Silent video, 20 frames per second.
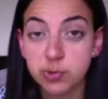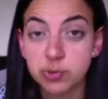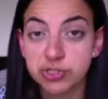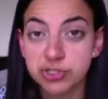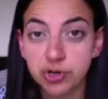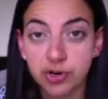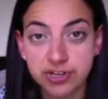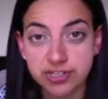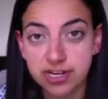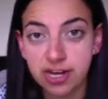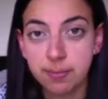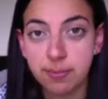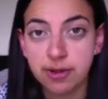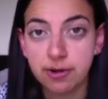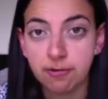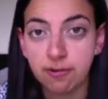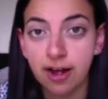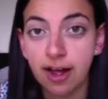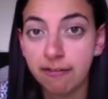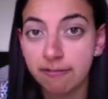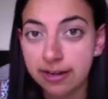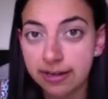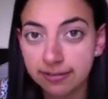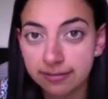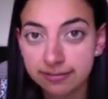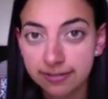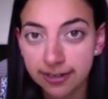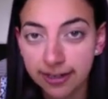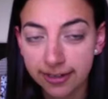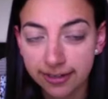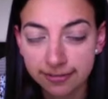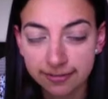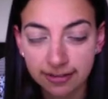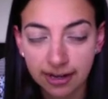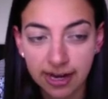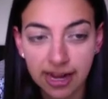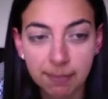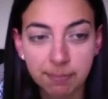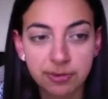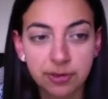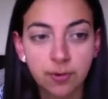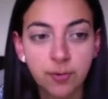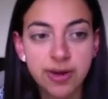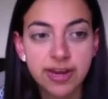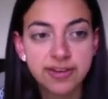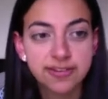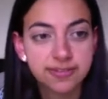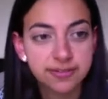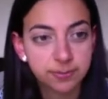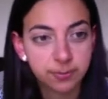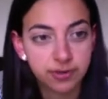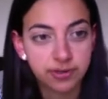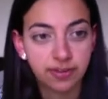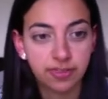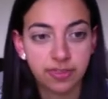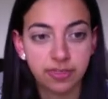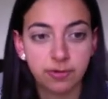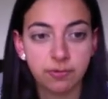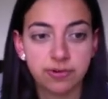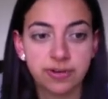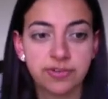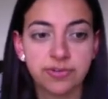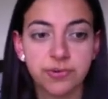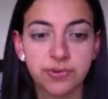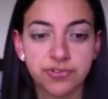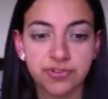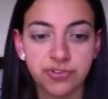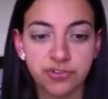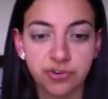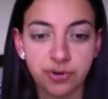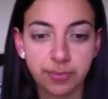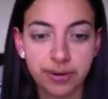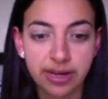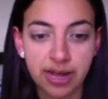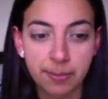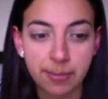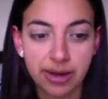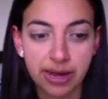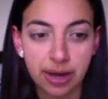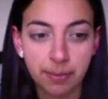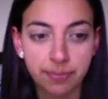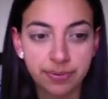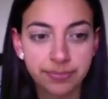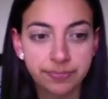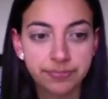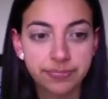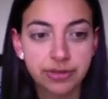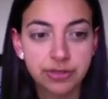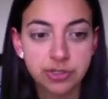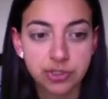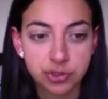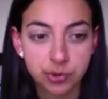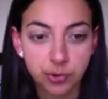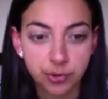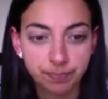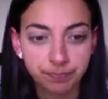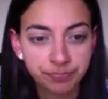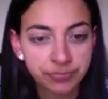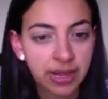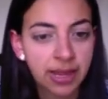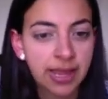stock is going to be arriving in a couple of weeks, we know that the resources should be coming up soon.